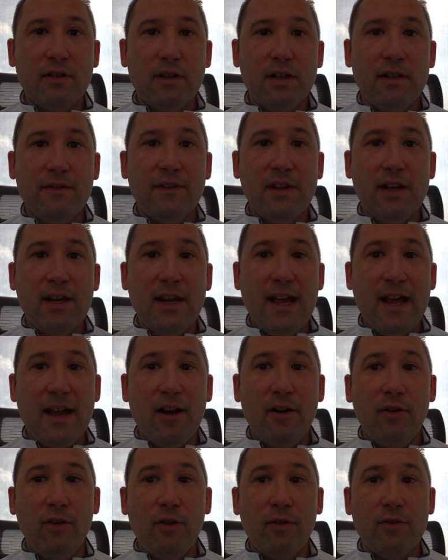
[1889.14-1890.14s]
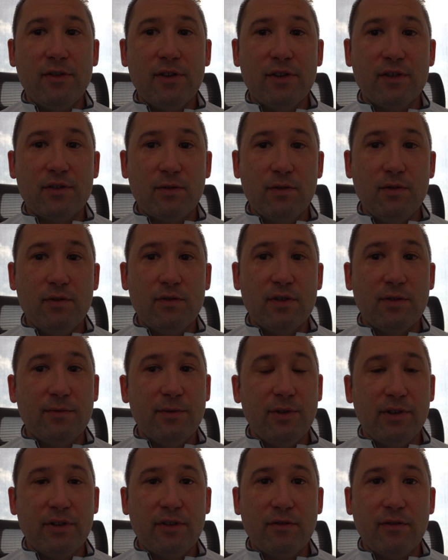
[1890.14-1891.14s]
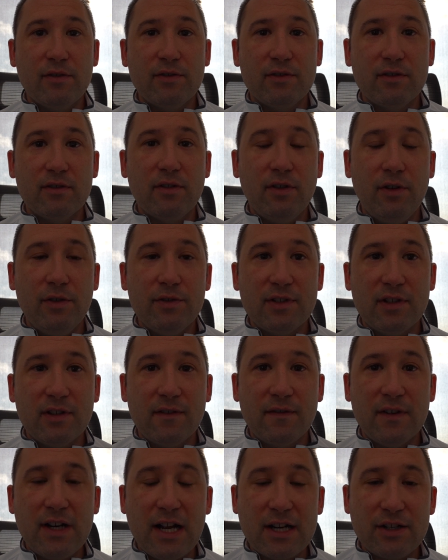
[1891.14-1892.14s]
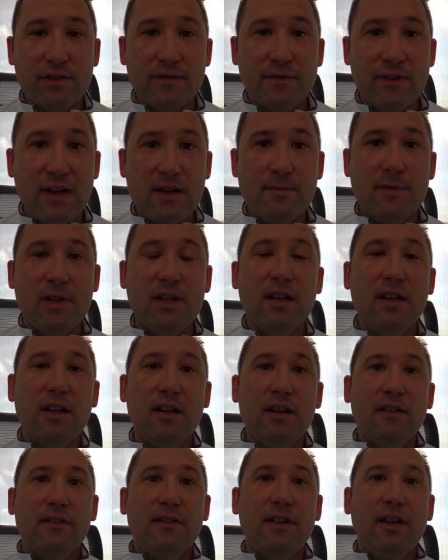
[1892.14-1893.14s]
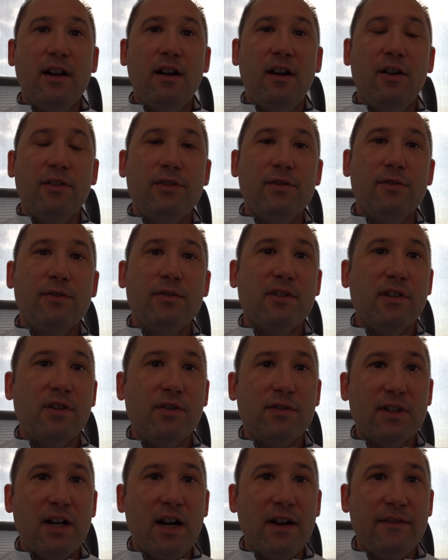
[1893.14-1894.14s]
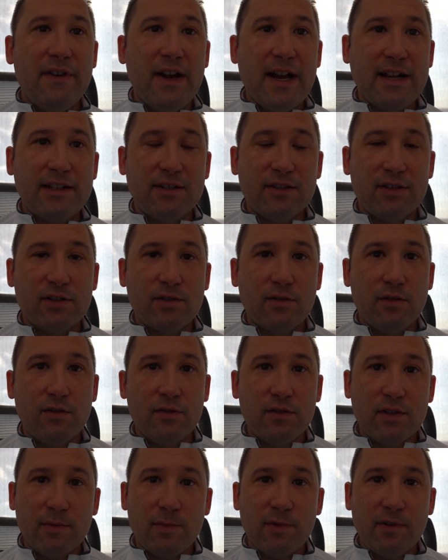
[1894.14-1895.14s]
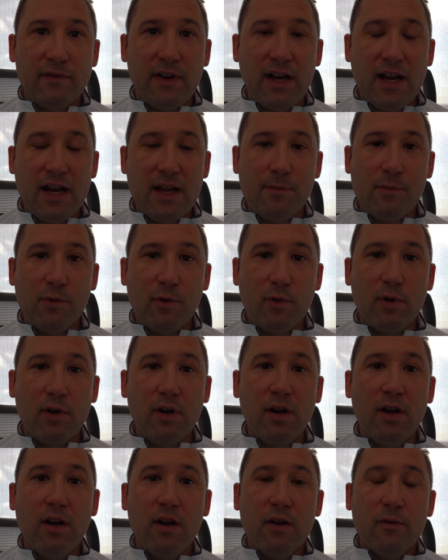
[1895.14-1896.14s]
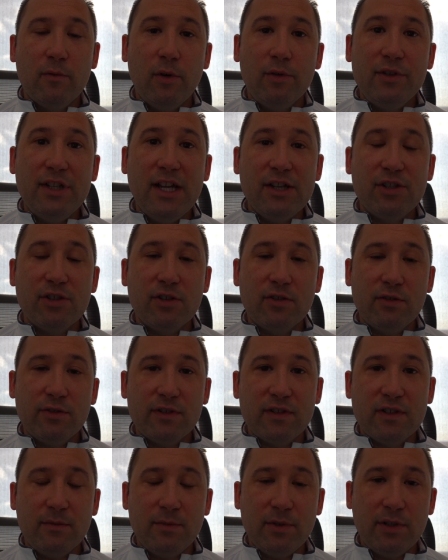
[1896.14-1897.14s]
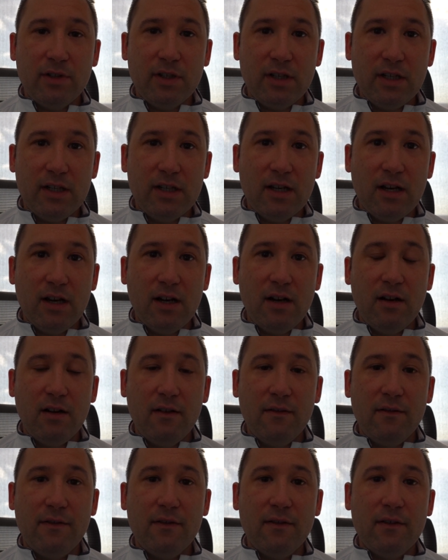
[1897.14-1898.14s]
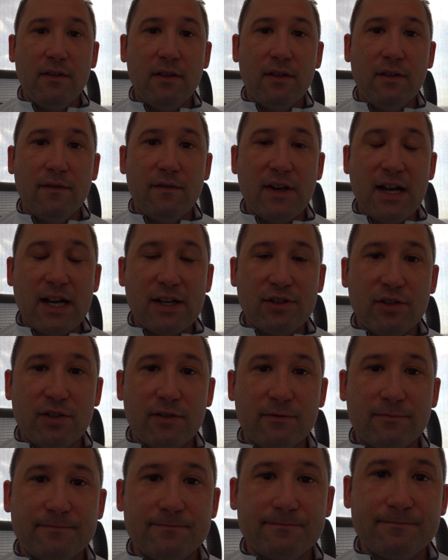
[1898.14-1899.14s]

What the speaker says: if the nail or the screws are really close to the fracture fragment, then I'll use those off-axis screws to provide more rotational stability of the fracture.